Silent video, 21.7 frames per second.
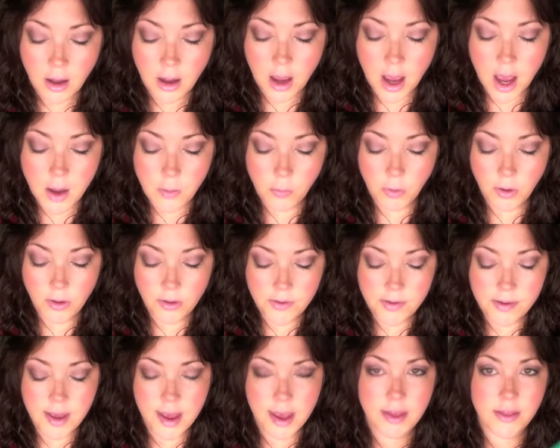I will
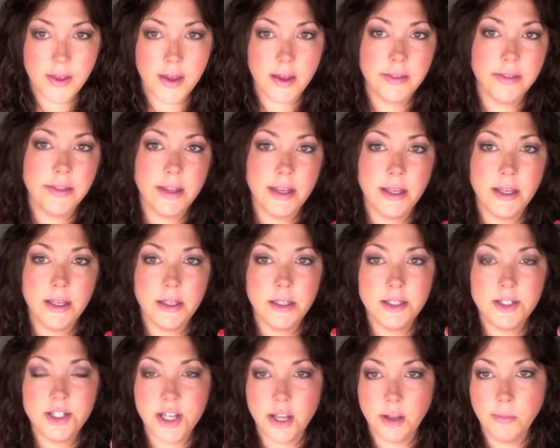say that the
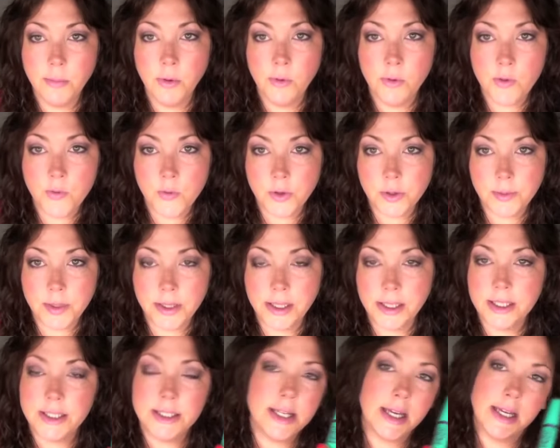Gel Mousse
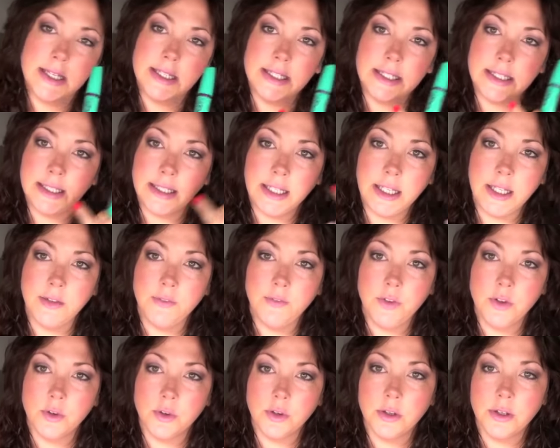formula does leave
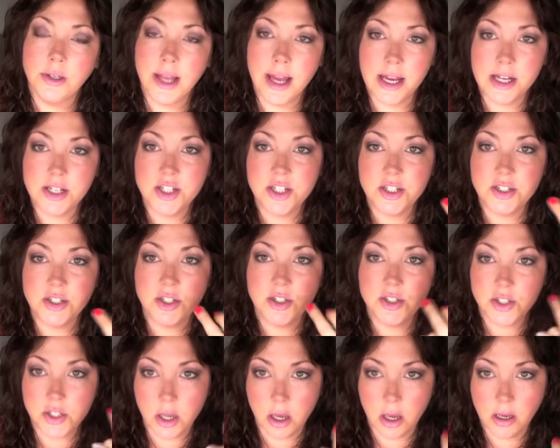your lashes
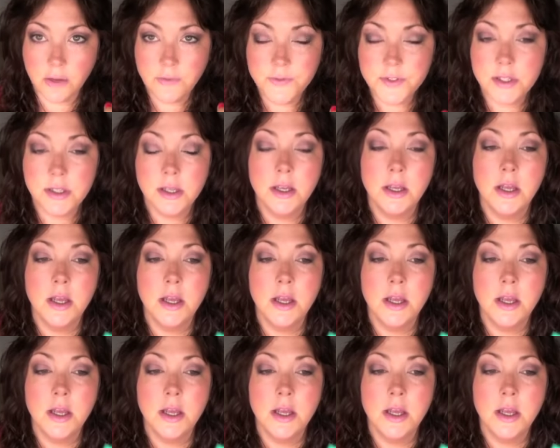soft.